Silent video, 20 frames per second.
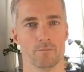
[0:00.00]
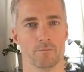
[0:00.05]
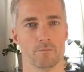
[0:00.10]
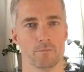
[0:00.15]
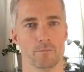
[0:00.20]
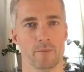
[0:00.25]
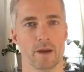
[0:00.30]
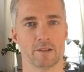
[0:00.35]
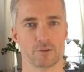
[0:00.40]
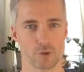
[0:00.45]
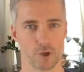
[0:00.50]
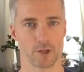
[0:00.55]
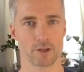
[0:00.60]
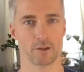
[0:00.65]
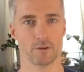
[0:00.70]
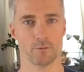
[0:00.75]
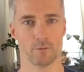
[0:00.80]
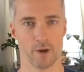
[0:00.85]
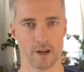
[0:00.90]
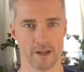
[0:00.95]
metric
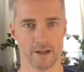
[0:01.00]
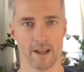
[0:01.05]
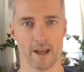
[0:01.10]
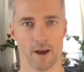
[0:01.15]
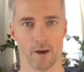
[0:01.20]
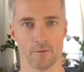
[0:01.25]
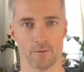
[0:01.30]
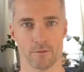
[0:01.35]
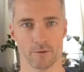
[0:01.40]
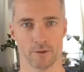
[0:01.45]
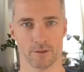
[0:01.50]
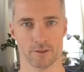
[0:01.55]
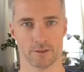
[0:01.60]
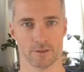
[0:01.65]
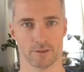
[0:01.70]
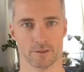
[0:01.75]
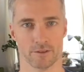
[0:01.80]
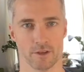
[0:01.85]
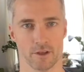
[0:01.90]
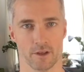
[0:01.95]
right now for
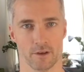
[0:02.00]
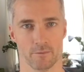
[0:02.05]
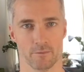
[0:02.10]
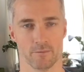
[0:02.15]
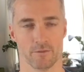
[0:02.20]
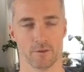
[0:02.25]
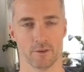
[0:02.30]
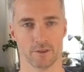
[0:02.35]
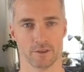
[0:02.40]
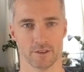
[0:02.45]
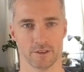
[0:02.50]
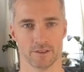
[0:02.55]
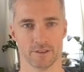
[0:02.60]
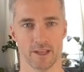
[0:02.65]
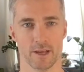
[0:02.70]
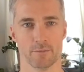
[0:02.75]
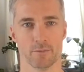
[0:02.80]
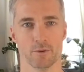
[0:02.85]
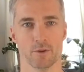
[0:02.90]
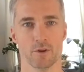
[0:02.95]
this
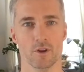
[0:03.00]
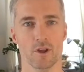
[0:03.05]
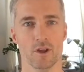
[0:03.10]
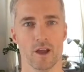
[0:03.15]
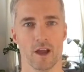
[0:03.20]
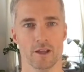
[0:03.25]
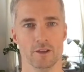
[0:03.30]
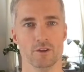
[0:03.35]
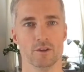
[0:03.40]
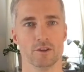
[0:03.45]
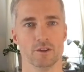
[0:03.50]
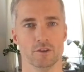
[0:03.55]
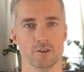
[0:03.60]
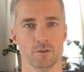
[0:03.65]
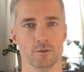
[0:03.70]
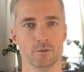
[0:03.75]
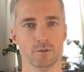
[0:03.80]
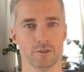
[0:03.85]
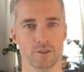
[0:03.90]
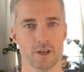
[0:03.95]
example, and you can
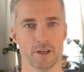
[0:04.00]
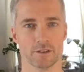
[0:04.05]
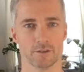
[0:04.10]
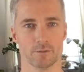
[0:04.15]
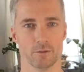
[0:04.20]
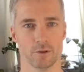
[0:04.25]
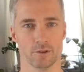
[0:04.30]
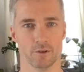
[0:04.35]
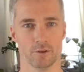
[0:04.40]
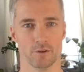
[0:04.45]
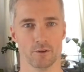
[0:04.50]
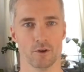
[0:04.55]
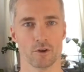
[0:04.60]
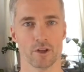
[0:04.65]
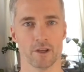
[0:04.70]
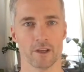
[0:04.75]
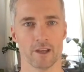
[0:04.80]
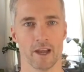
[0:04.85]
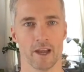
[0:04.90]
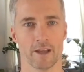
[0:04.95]
use this when you're
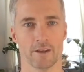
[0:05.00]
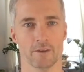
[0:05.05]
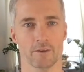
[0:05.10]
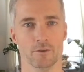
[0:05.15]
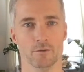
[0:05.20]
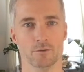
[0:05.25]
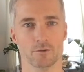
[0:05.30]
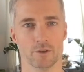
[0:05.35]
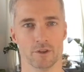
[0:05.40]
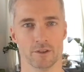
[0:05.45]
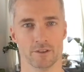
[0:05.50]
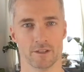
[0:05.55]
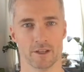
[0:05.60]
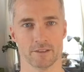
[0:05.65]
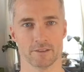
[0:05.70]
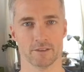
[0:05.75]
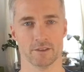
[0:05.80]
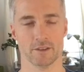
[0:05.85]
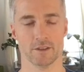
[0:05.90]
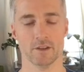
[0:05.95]
looking at nutrient
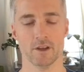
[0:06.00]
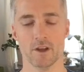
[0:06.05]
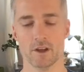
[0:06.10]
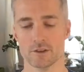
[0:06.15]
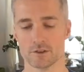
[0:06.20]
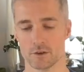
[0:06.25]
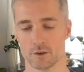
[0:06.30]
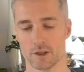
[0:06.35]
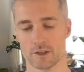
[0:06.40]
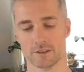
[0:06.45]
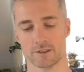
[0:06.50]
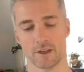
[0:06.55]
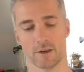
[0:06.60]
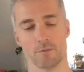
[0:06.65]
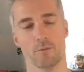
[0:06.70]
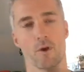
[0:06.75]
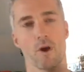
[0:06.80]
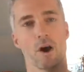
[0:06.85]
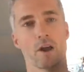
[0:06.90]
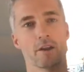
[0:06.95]
density. So let's say
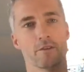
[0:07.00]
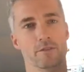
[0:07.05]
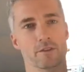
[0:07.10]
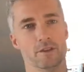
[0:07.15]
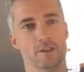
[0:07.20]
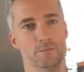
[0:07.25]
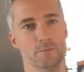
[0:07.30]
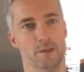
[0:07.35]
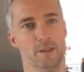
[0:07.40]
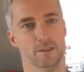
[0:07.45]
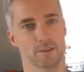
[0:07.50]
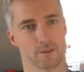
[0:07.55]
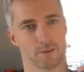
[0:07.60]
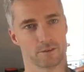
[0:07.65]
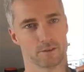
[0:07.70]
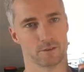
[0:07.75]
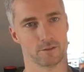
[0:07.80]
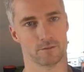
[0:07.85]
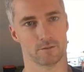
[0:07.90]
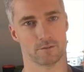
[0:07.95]
one of these
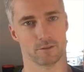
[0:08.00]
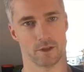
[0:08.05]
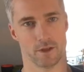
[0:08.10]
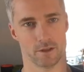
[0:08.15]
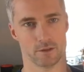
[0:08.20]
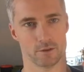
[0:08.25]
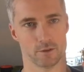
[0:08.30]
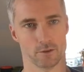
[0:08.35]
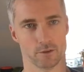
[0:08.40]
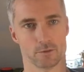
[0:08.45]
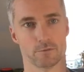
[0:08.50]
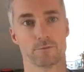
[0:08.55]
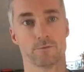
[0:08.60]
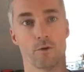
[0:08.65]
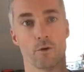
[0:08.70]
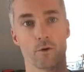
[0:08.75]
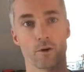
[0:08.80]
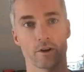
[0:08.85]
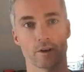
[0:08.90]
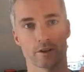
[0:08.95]
pizzas. Okay, so there's
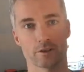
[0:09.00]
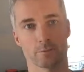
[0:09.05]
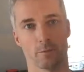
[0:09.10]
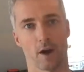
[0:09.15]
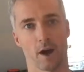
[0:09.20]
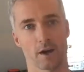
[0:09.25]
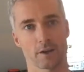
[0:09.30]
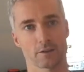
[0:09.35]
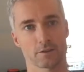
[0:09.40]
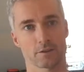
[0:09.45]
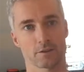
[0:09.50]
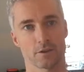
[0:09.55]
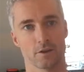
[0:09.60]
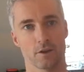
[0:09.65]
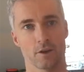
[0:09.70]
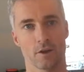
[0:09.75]
4 in this box.